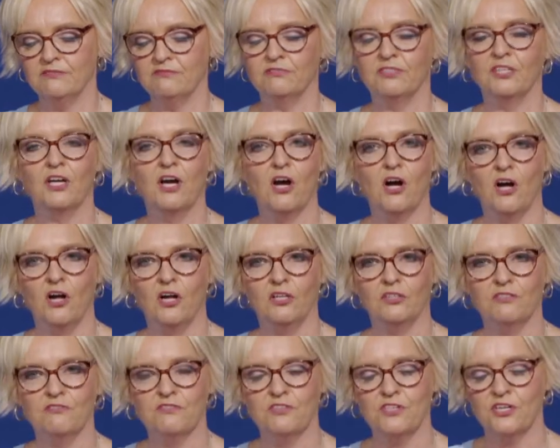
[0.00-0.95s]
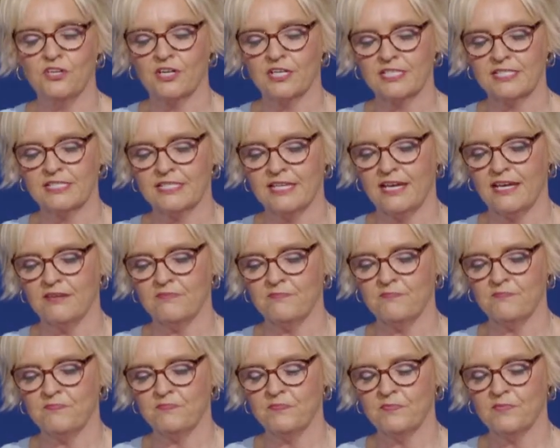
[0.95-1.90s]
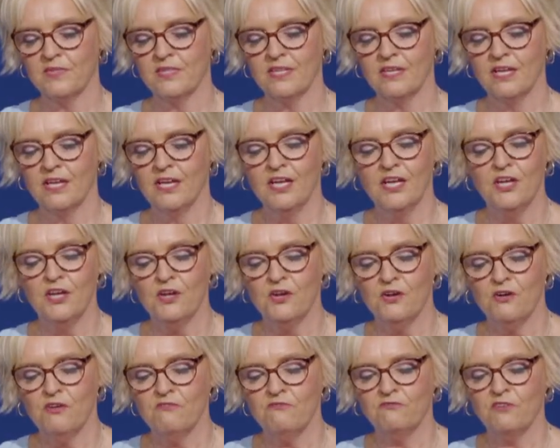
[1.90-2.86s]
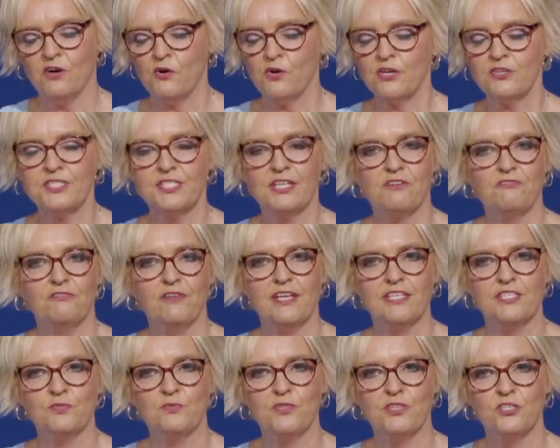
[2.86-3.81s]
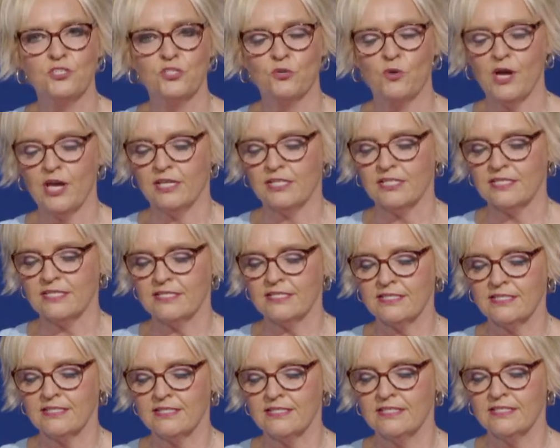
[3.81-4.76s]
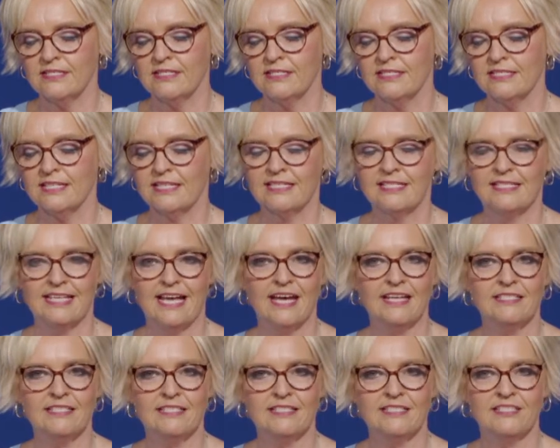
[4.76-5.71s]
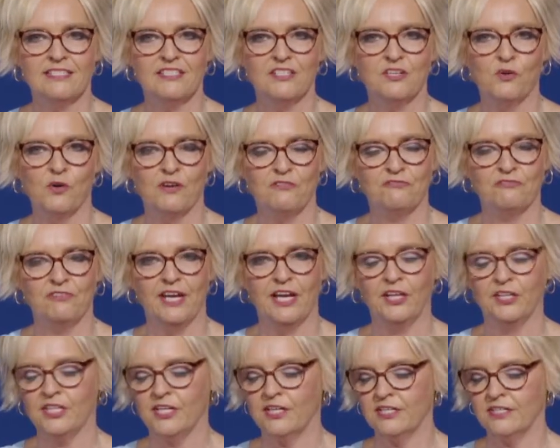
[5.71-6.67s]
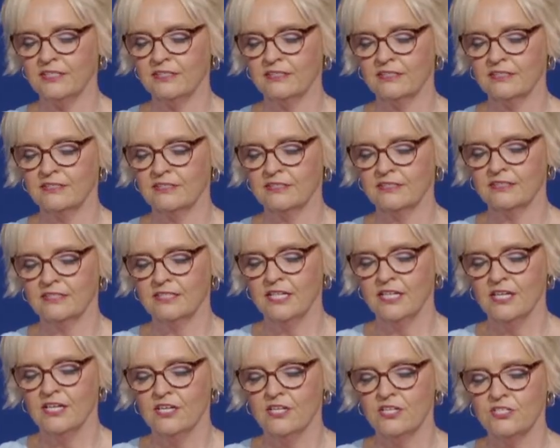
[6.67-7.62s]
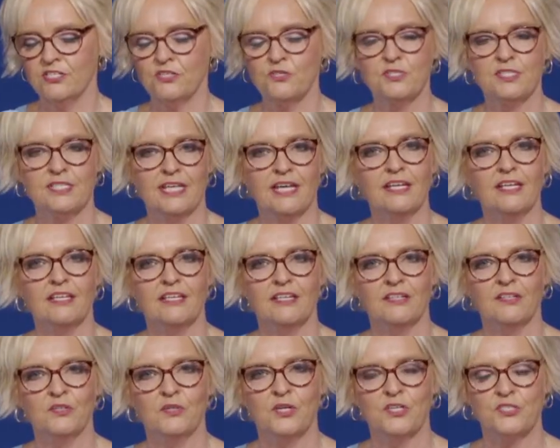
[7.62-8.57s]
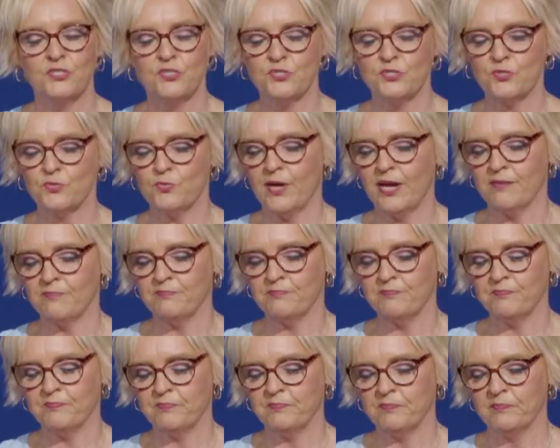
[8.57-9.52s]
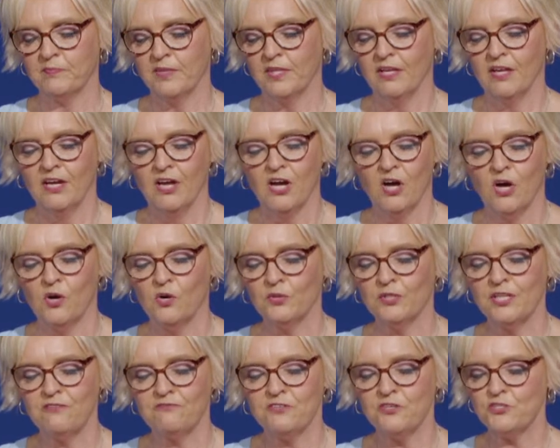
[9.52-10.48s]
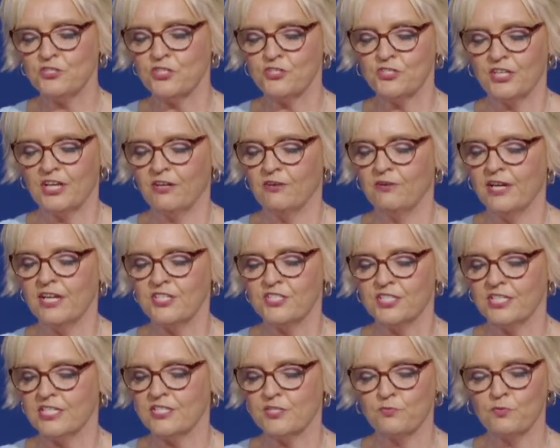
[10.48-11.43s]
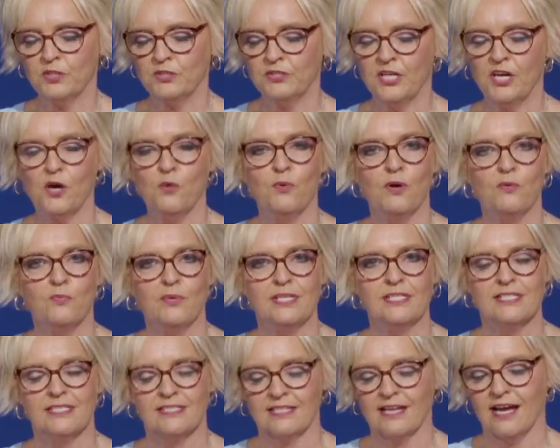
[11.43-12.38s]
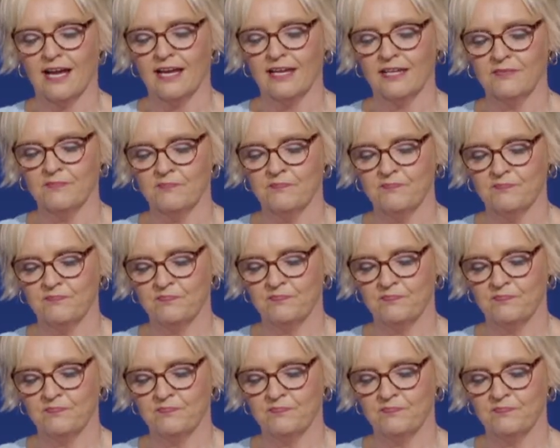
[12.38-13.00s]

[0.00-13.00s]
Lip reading: for all of New York State. Voters are faced with a choice: success or failure, to sink or to swim. Only future generations will know what we decide.